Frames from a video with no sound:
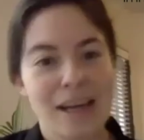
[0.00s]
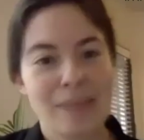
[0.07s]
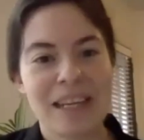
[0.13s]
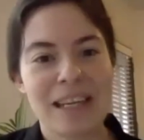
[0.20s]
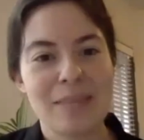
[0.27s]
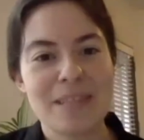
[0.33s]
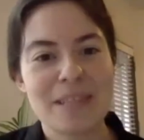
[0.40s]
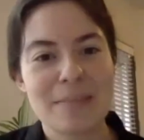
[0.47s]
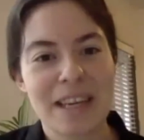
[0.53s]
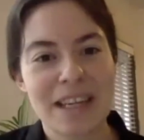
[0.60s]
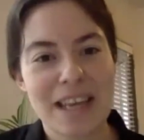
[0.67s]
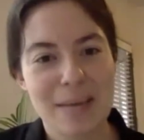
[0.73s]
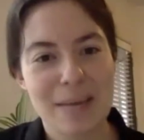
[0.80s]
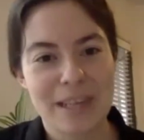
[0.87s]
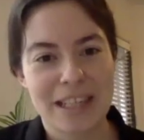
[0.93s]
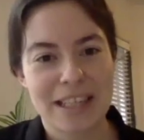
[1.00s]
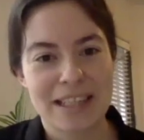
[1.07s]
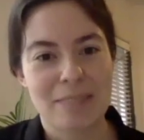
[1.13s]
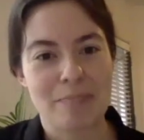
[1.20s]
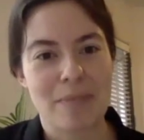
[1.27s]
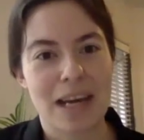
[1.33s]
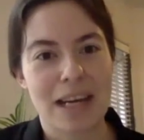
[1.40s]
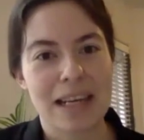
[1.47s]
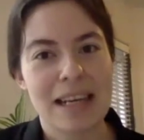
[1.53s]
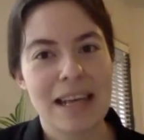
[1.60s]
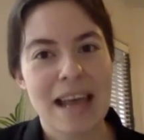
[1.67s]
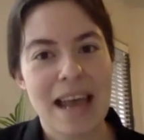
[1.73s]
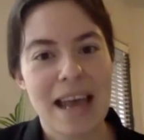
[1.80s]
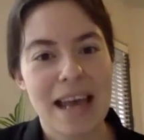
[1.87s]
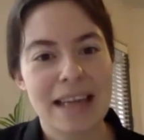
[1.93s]
my name is Maria-Bernadette Madel,
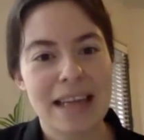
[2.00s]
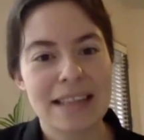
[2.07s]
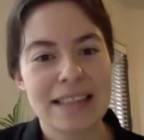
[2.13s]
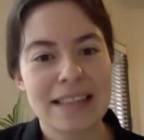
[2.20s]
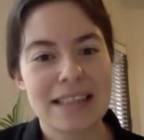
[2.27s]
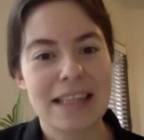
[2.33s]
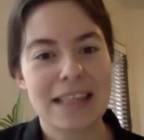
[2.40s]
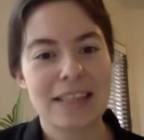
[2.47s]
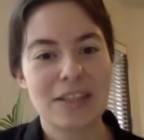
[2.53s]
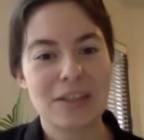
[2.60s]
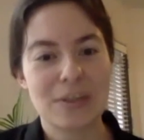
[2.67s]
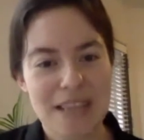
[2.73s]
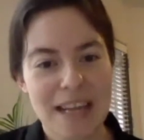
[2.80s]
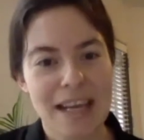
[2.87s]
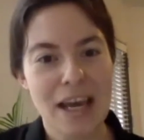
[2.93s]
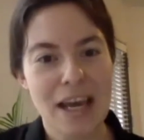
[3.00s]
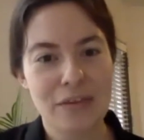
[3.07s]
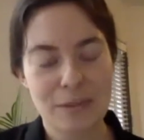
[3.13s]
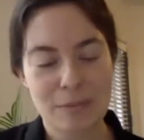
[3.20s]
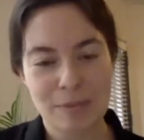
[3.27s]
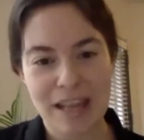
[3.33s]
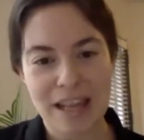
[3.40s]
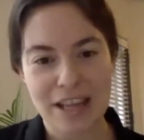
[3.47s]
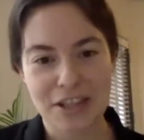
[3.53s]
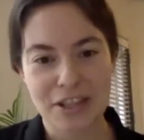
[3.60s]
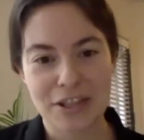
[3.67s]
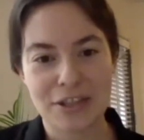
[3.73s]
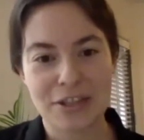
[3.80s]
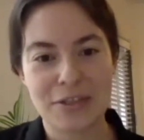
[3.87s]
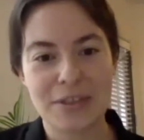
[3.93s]
and today I have the
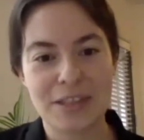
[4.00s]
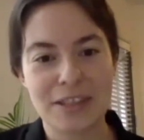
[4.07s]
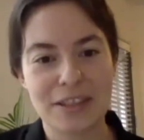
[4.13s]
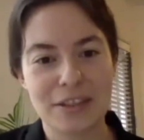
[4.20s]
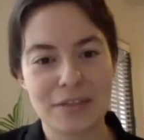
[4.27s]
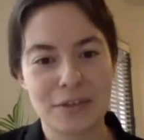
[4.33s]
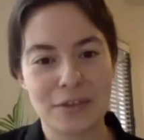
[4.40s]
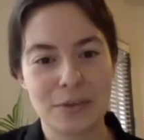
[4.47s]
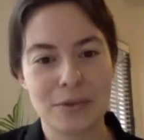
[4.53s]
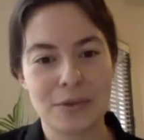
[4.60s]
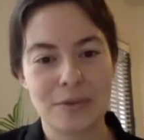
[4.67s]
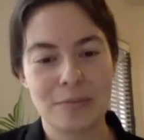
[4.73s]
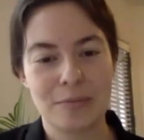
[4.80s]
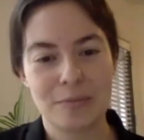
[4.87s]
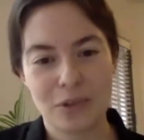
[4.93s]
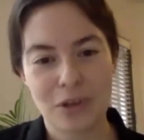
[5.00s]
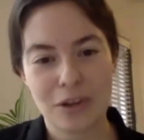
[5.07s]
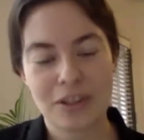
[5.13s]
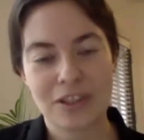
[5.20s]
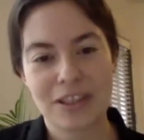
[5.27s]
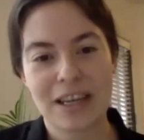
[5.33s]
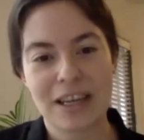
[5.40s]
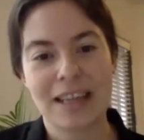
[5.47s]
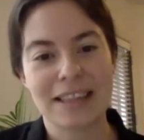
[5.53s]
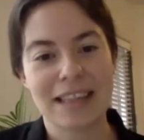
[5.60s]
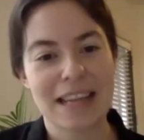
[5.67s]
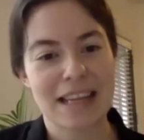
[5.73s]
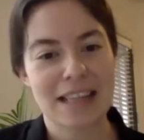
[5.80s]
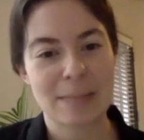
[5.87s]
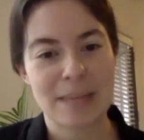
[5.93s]
pleasure to interview Dr.
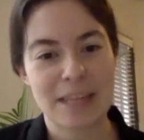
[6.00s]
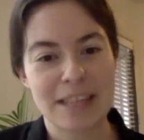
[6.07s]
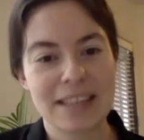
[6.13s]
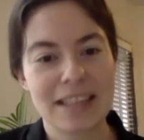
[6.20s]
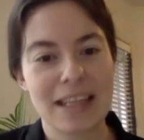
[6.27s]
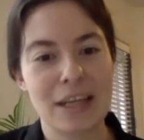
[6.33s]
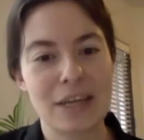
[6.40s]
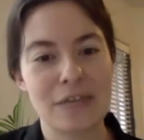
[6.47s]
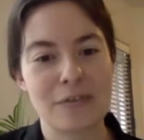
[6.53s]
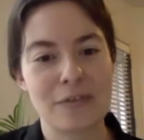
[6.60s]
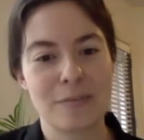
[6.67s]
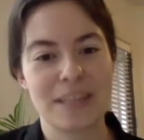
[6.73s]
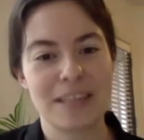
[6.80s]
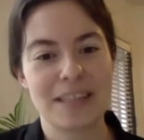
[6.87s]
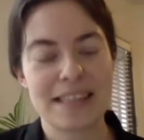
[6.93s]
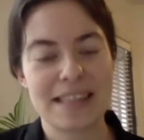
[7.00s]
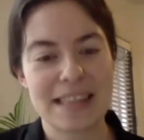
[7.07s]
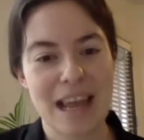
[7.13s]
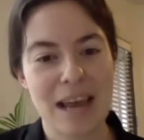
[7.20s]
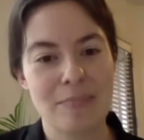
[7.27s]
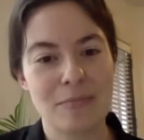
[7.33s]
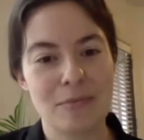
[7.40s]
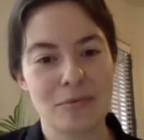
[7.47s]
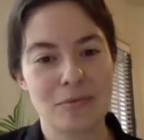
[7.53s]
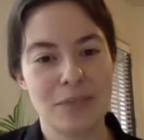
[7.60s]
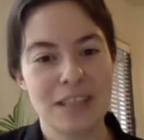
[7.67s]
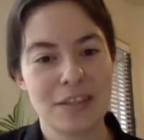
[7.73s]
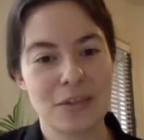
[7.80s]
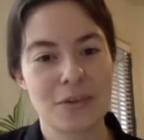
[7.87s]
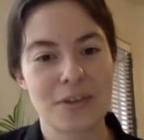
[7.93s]
Andreas Bergthaler from the ZEM
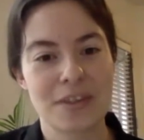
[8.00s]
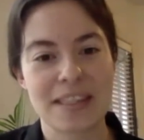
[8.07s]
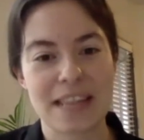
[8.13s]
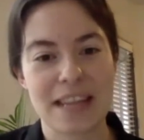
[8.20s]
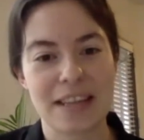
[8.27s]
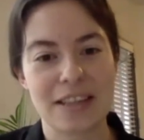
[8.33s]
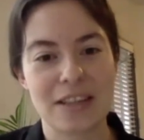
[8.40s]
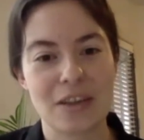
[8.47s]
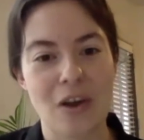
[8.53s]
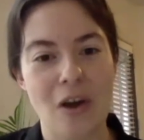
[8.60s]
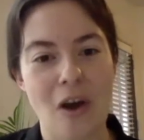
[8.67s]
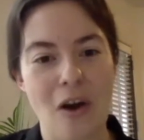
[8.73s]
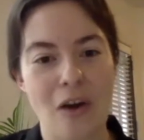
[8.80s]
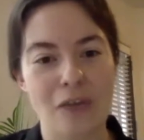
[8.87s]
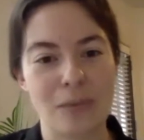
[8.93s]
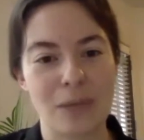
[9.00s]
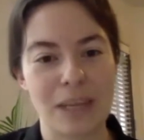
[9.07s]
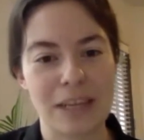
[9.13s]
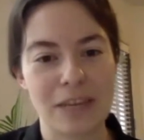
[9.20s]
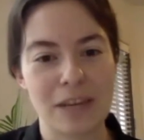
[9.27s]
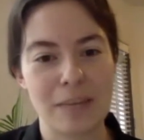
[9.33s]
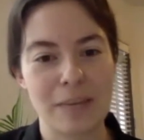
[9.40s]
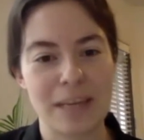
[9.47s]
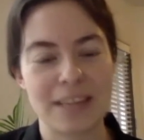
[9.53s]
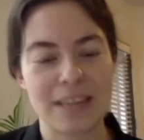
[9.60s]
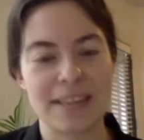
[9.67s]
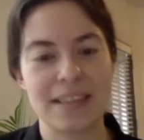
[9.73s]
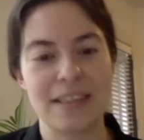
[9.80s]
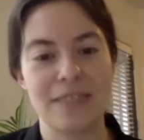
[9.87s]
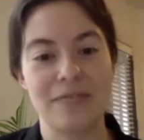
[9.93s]
Research Center of Molecular
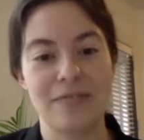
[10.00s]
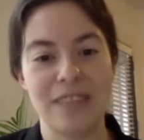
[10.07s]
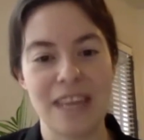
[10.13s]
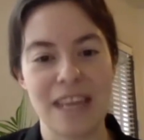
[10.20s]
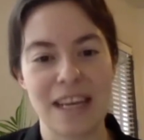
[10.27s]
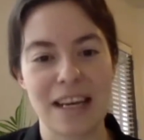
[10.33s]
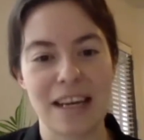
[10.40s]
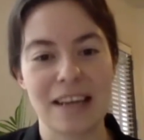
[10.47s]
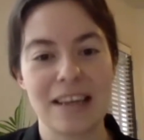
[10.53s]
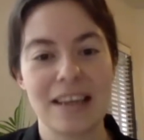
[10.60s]
Medicine in Vienna,